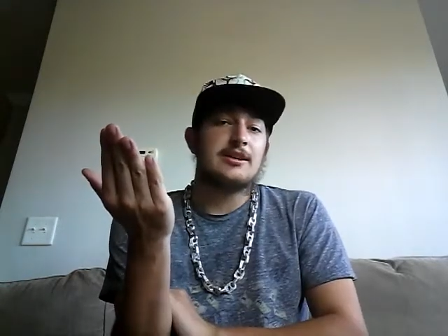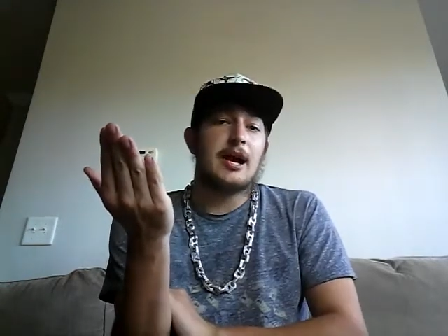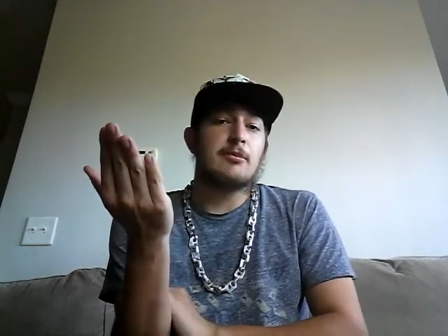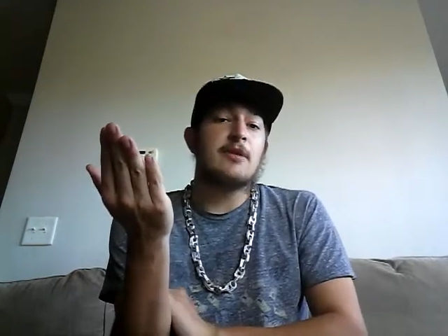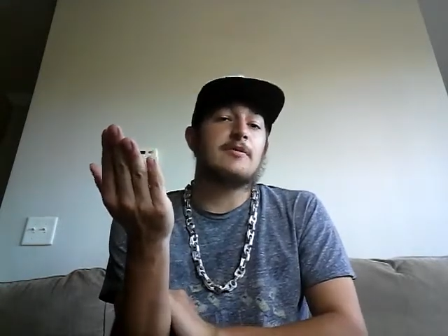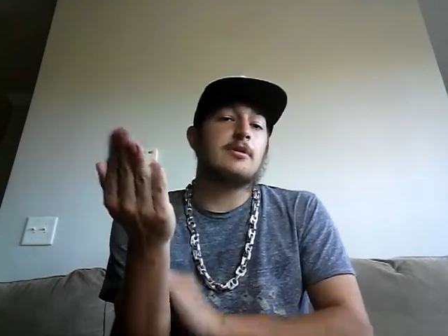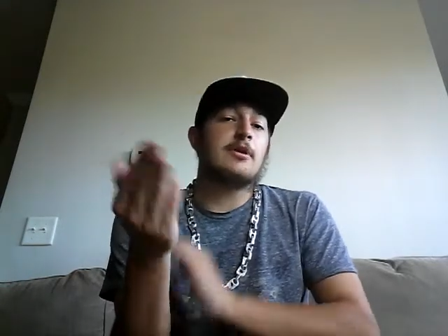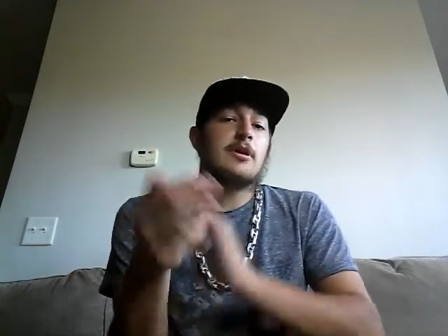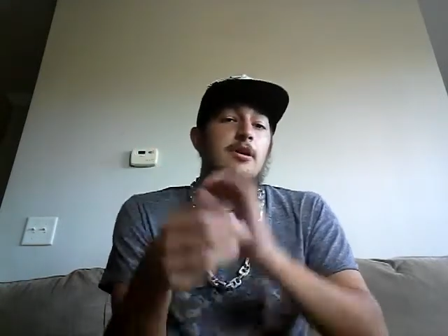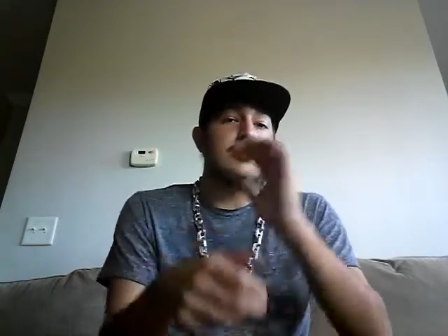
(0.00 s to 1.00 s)
However,
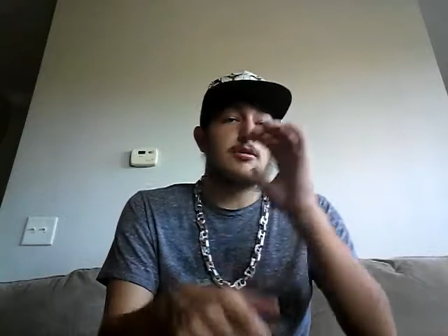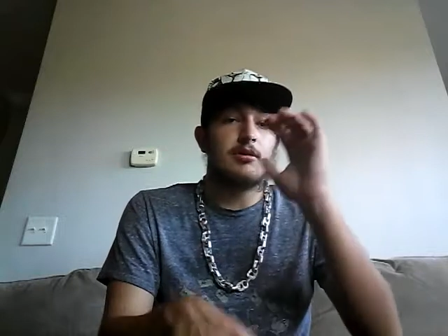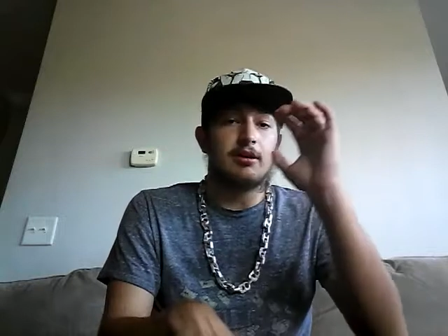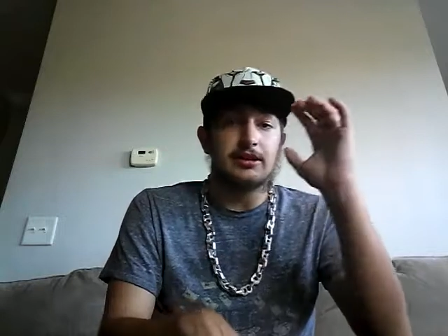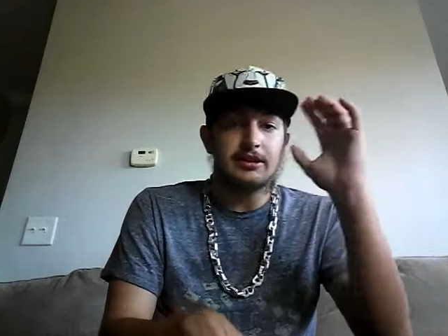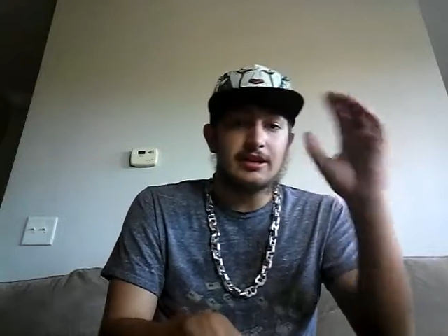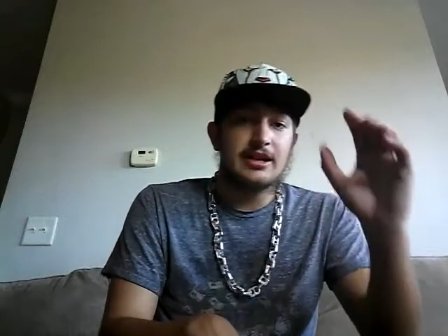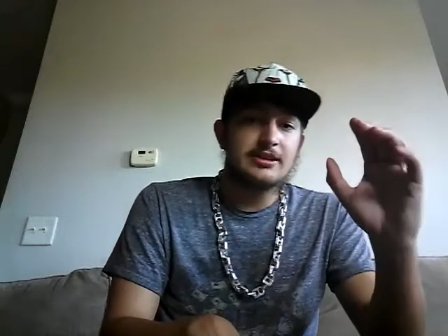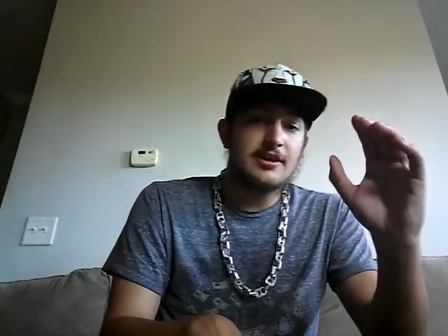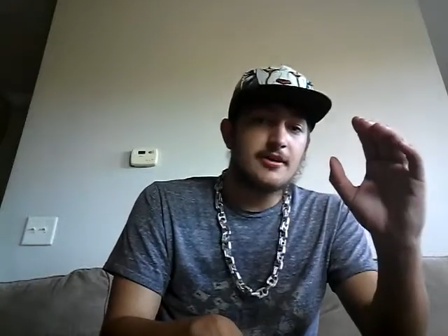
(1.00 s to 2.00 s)
on
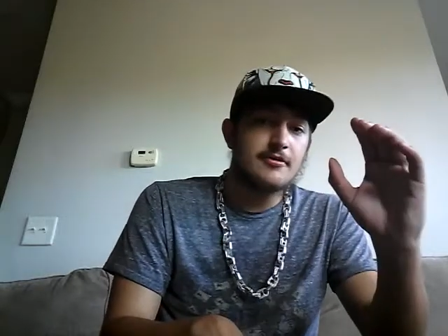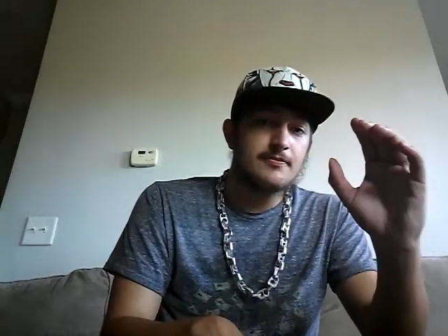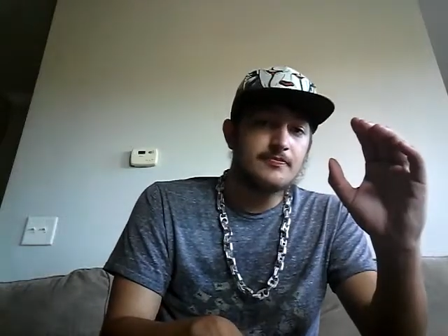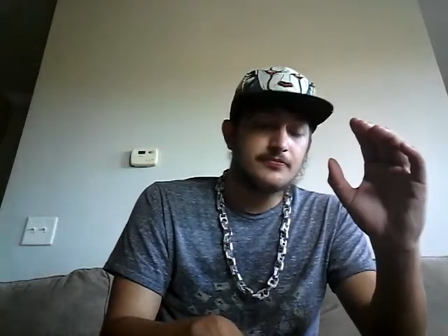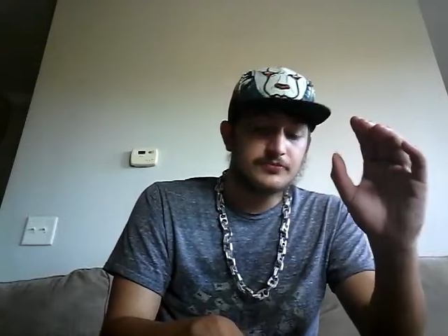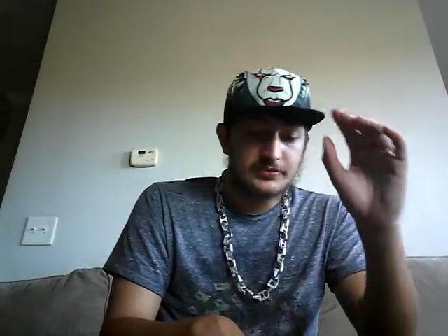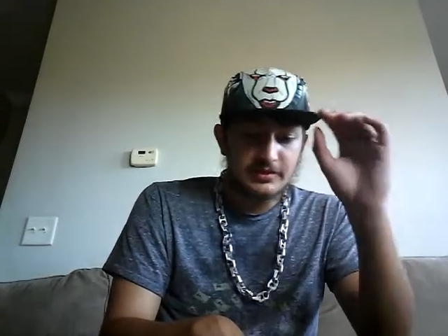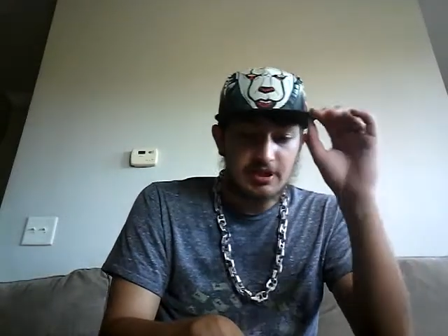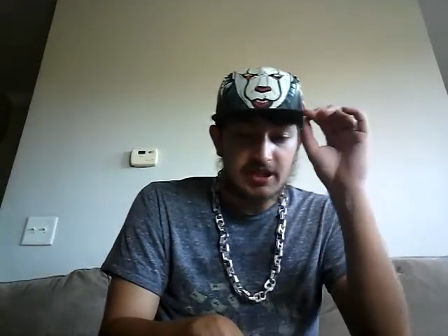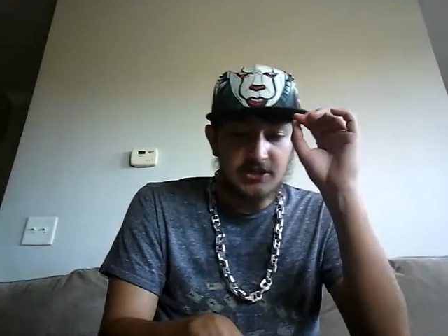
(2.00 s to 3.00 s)
Letgo,
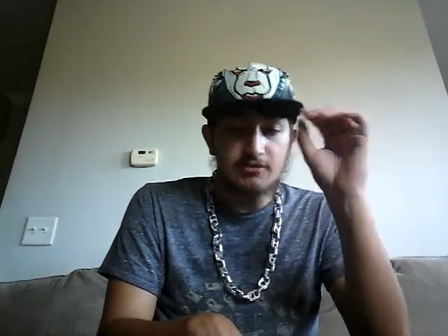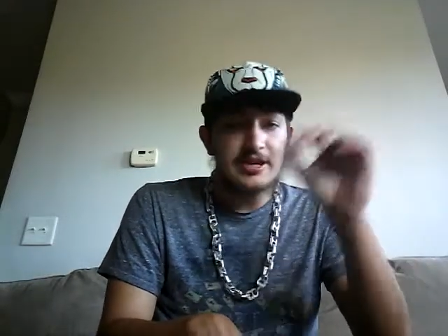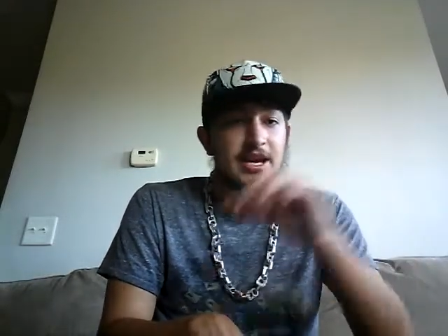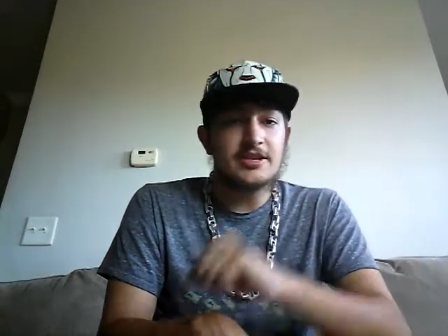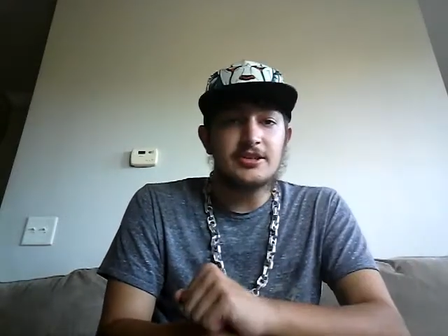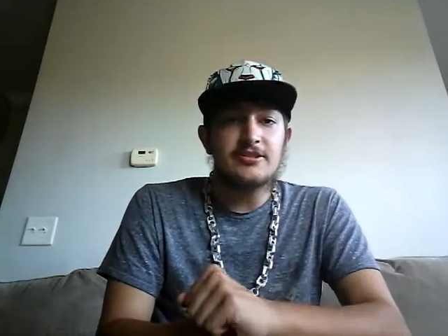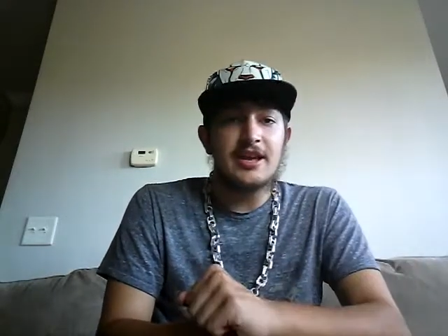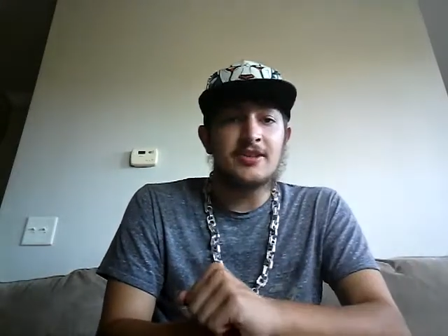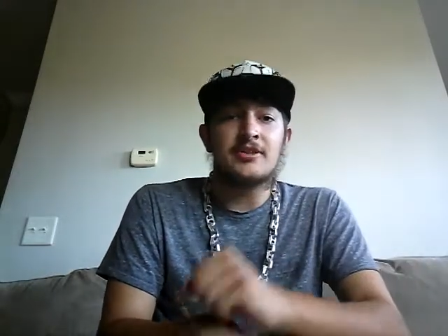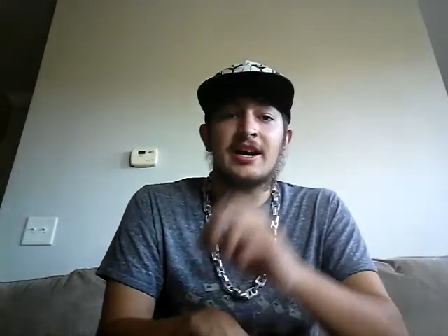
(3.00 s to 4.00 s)
you can't do
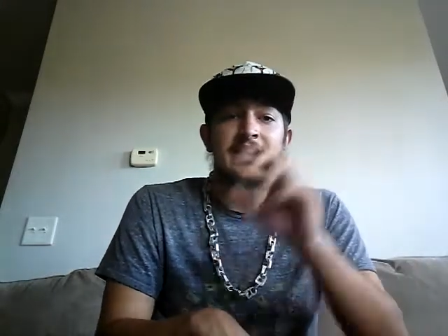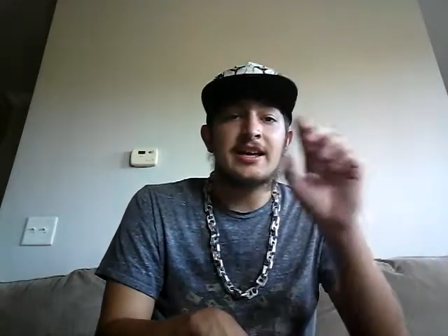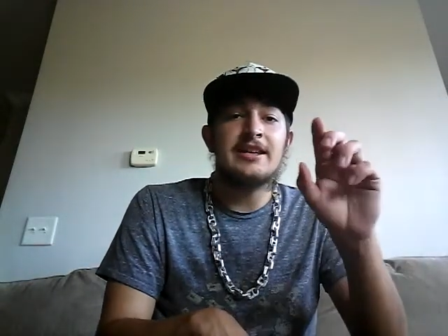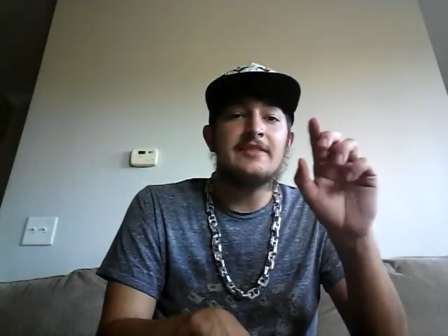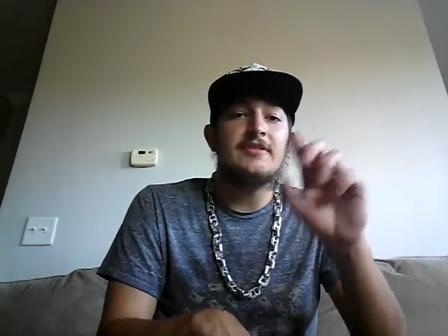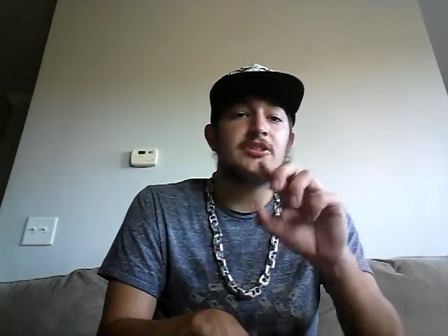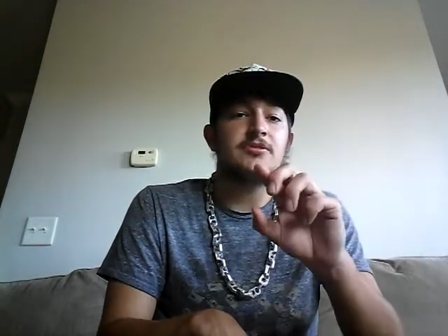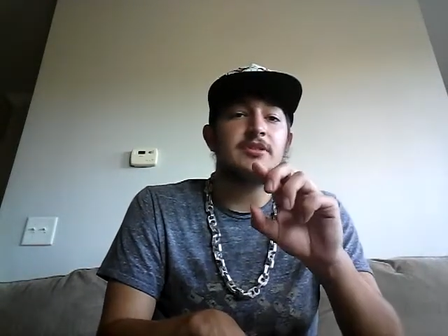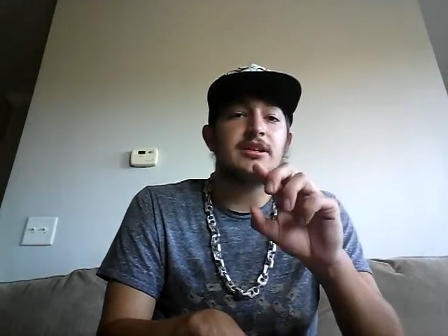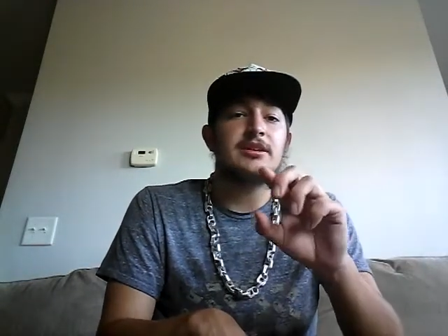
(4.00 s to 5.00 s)
that. You got to
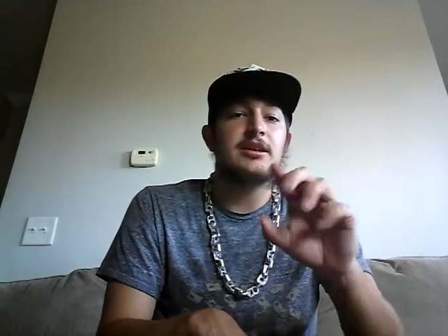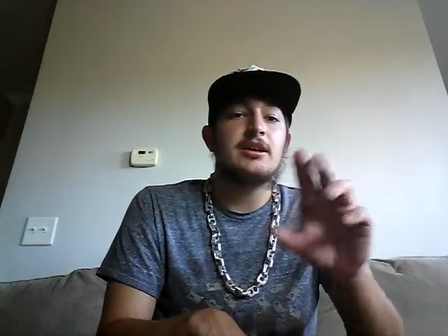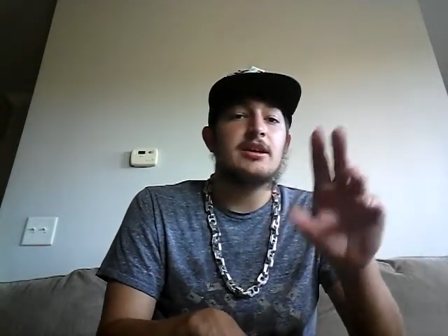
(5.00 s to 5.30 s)
individually,